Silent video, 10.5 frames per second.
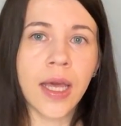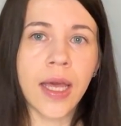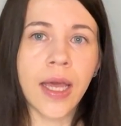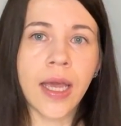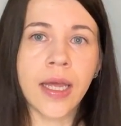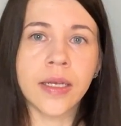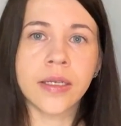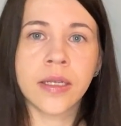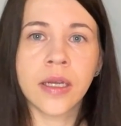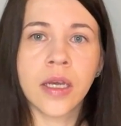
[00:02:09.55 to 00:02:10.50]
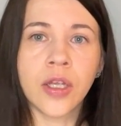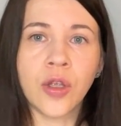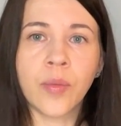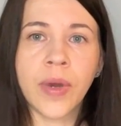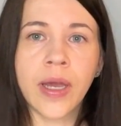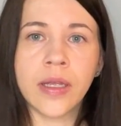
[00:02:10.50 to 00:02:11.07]
and you
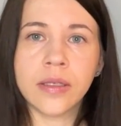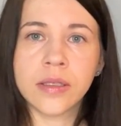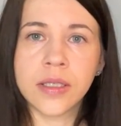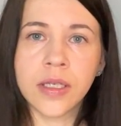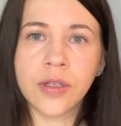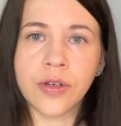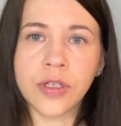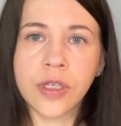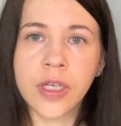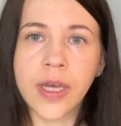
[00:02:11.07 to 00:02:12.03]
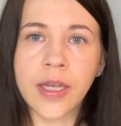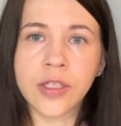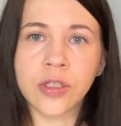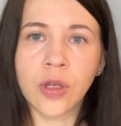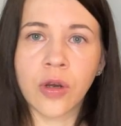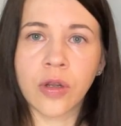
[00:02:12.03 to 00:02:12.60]
might see that he has
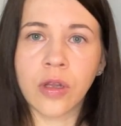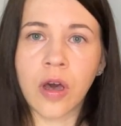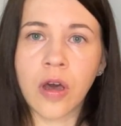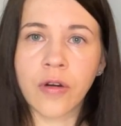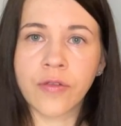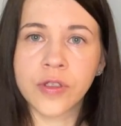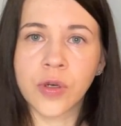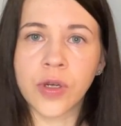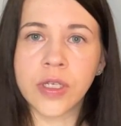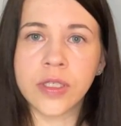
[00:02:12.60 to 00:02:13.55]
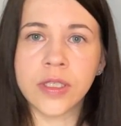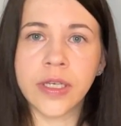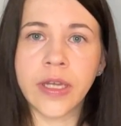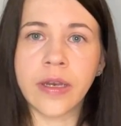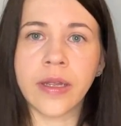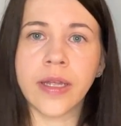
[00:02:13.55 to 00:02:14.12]
not a lot of toys
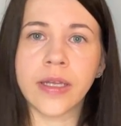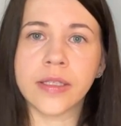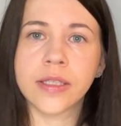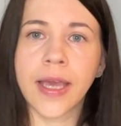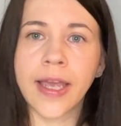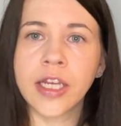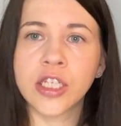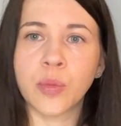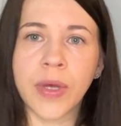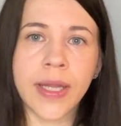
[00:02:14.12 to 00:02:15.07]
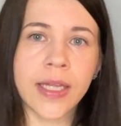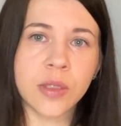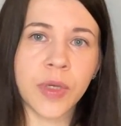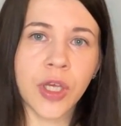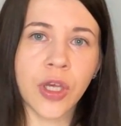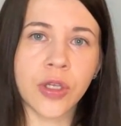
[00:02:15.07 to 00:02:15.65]
in his cage, but that's
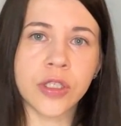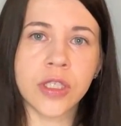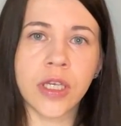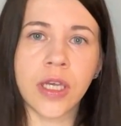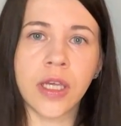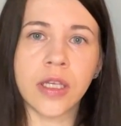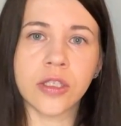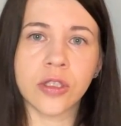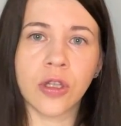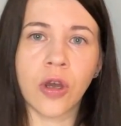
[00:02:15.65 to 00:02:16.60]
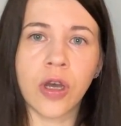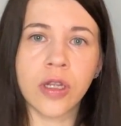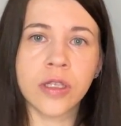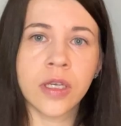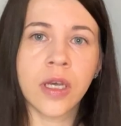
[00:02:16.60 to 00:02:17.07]
because he is not